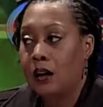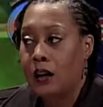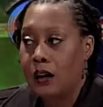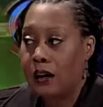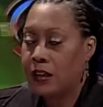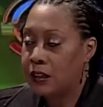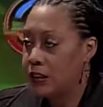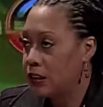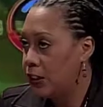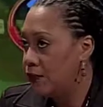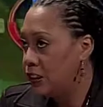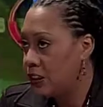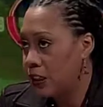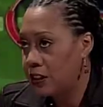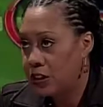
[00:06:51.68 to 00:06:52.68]
I couldn't leave
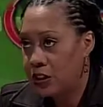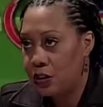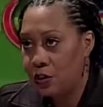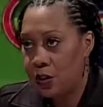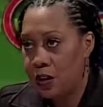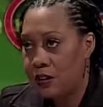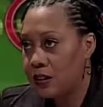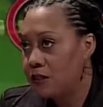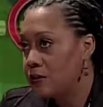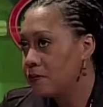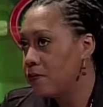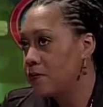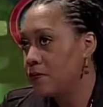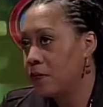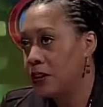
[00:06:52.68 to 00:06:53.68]
the state of New York
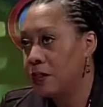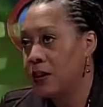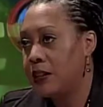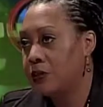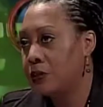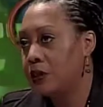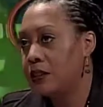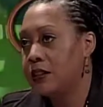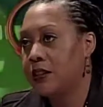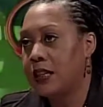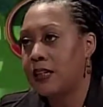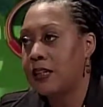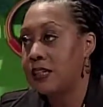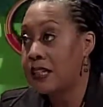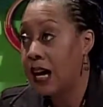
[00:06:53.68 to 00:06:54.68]
with my daughters.
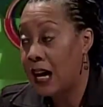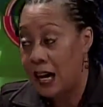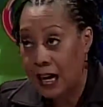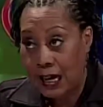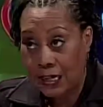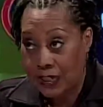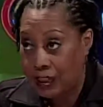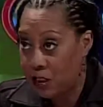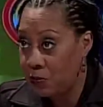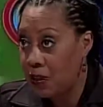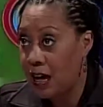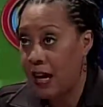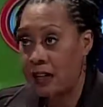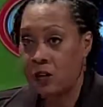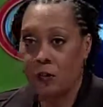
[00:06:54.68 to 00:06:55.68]
I couldn't hide
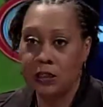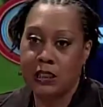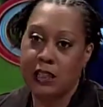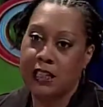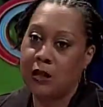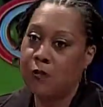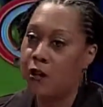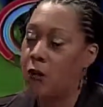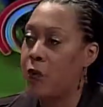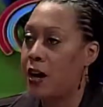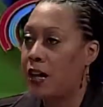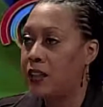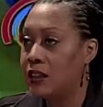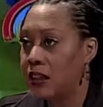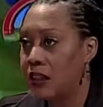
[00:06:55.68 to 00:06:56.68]
anywhere. I had to always let him know
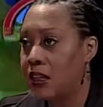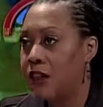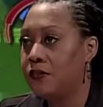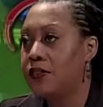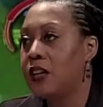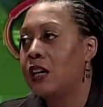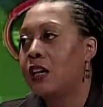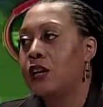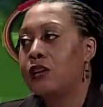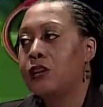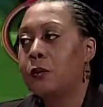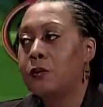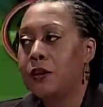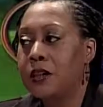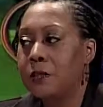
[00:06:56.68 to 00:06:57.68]
where I lived.
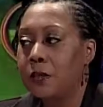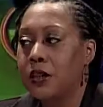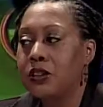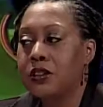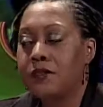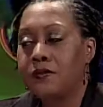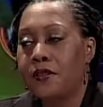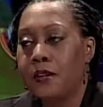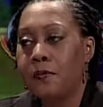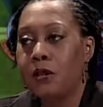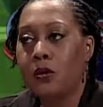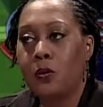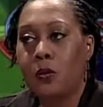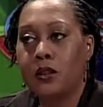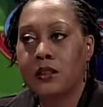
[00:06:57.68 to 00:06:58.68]
So pretty much the family
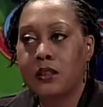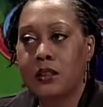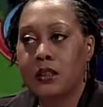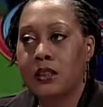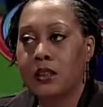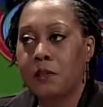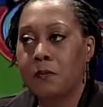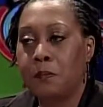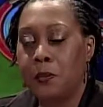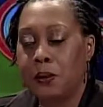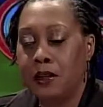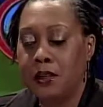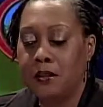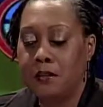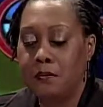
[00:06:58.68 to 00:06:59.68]
court system
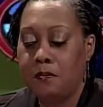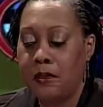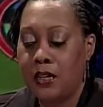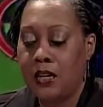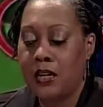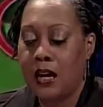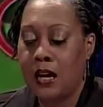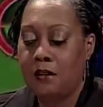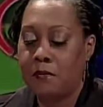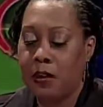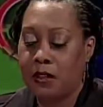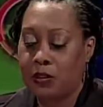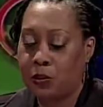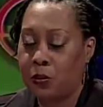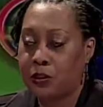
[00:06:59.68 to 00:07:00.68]
put me and
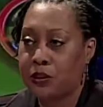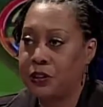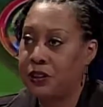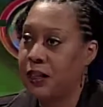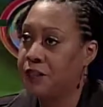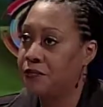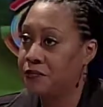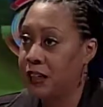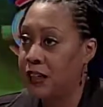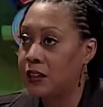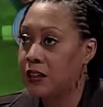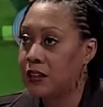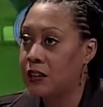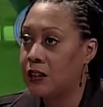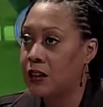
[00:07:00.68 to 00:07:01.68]
my daughters at
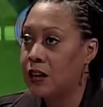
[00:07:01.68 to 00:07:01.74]
risk